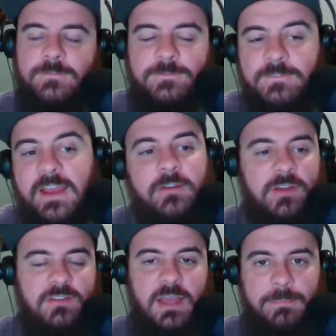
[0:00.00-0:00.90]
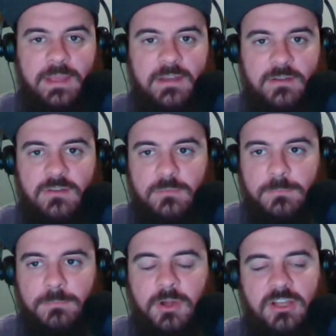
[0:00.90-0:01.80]
very top end
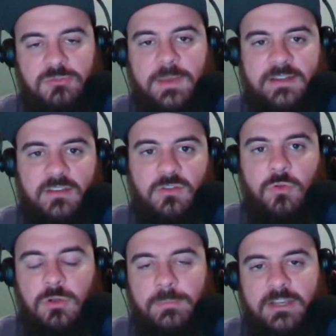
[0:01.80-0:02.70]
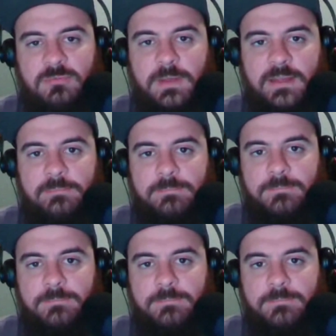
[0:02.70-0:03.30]
prospect at the cornerback spot.